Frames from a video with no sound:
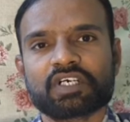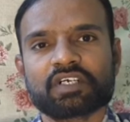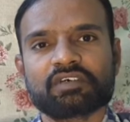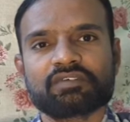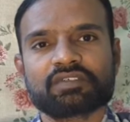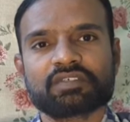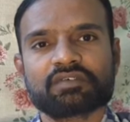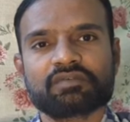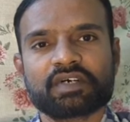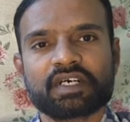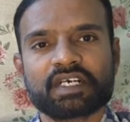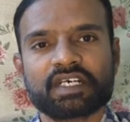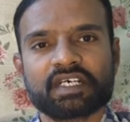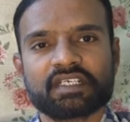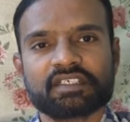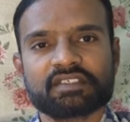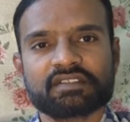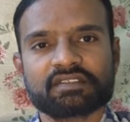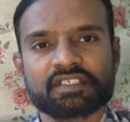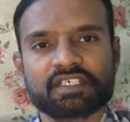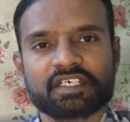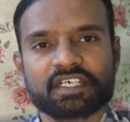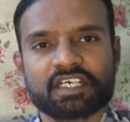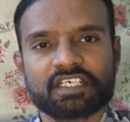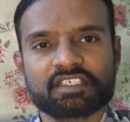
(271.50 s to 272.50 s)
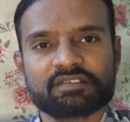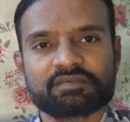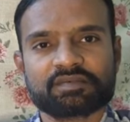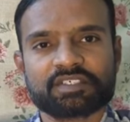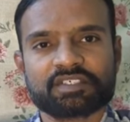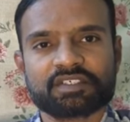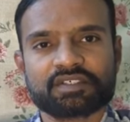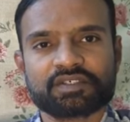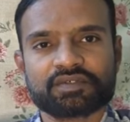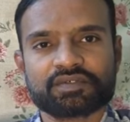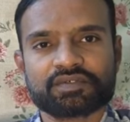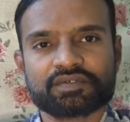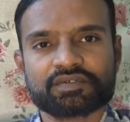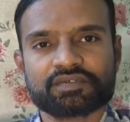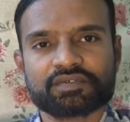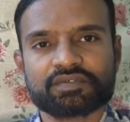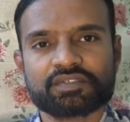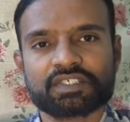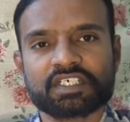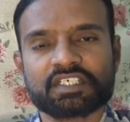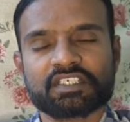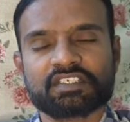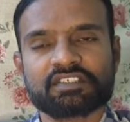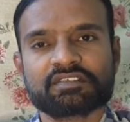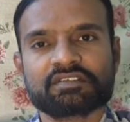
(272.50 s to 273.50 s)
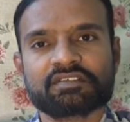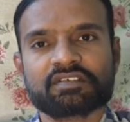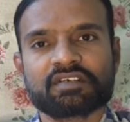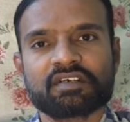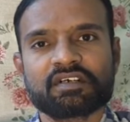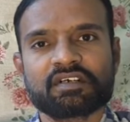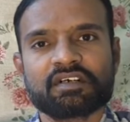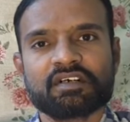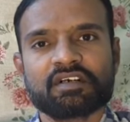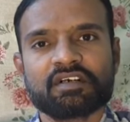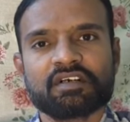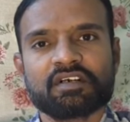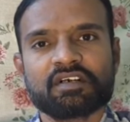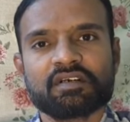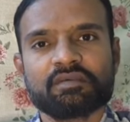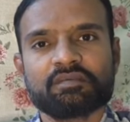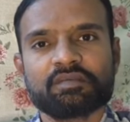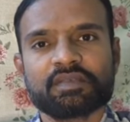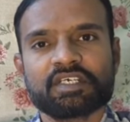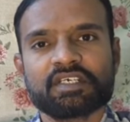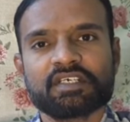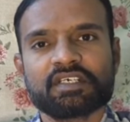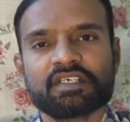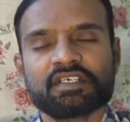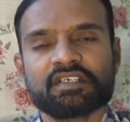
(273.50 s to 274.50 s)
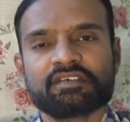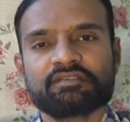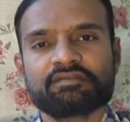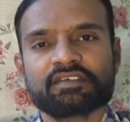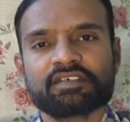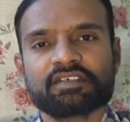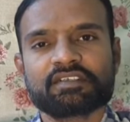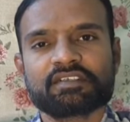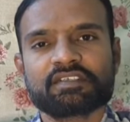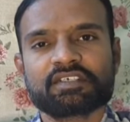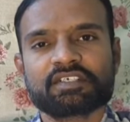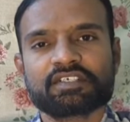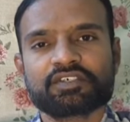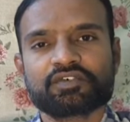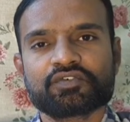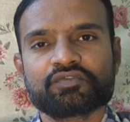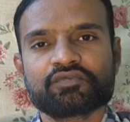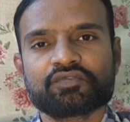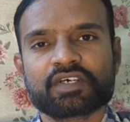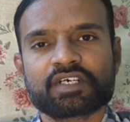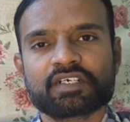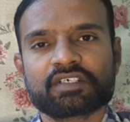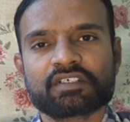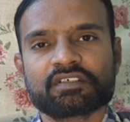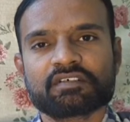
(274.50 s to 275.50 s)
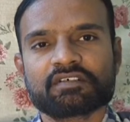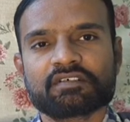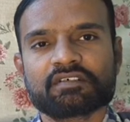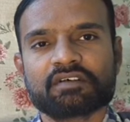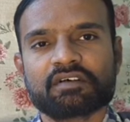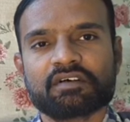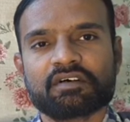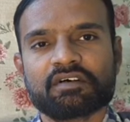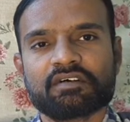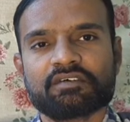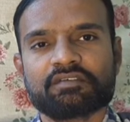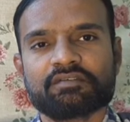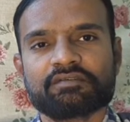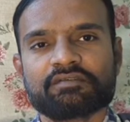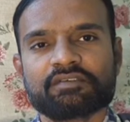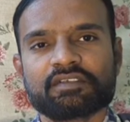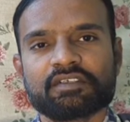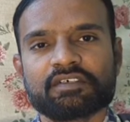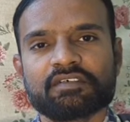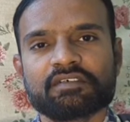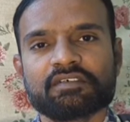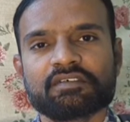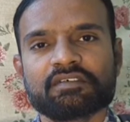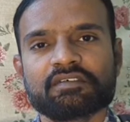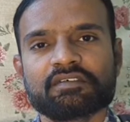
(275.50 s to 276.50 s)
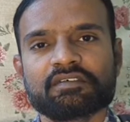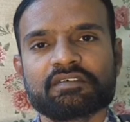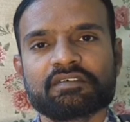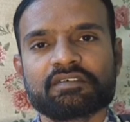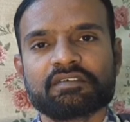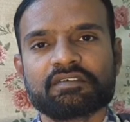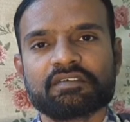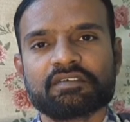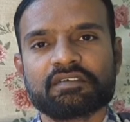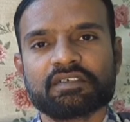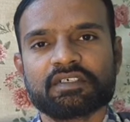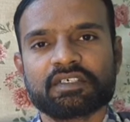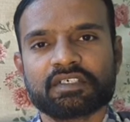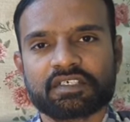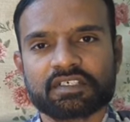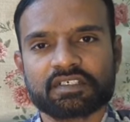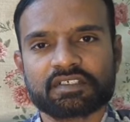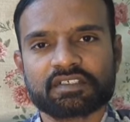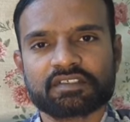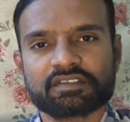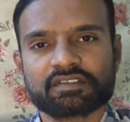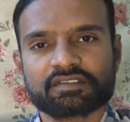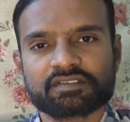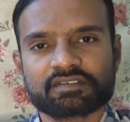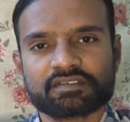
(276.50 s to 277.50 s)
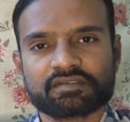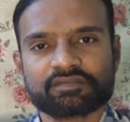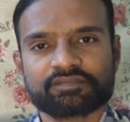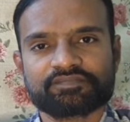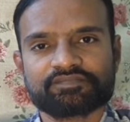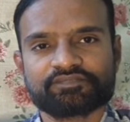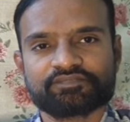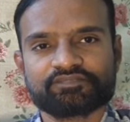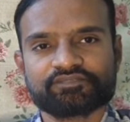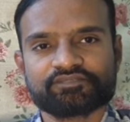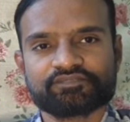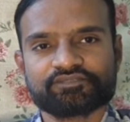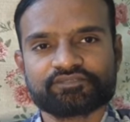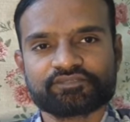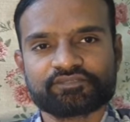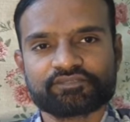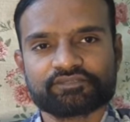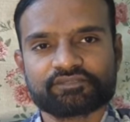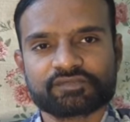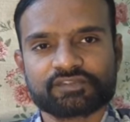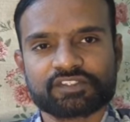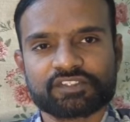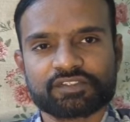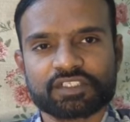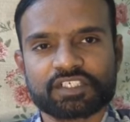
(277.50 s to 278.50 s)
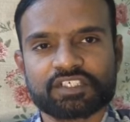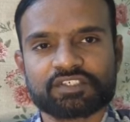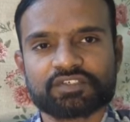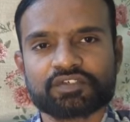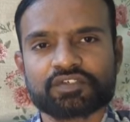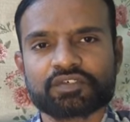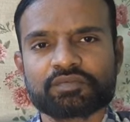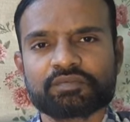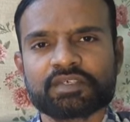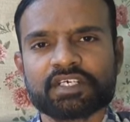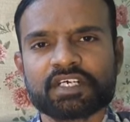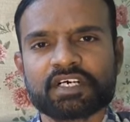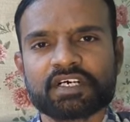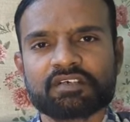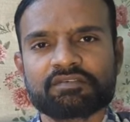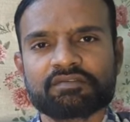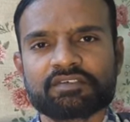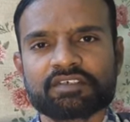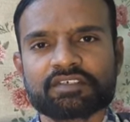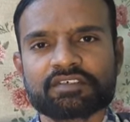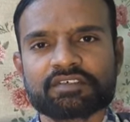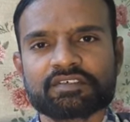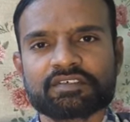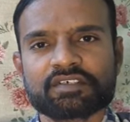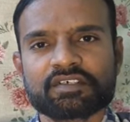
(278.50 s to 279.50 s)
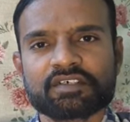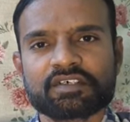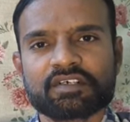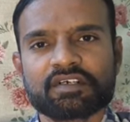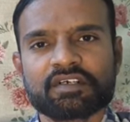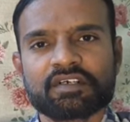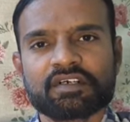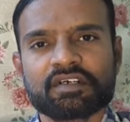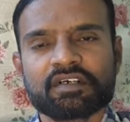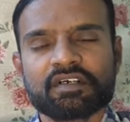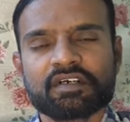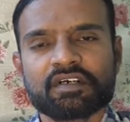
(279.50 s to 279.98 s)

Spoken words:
whatever the windings that has been used. So that is mainly define the Q factor of the inductance. So there should be always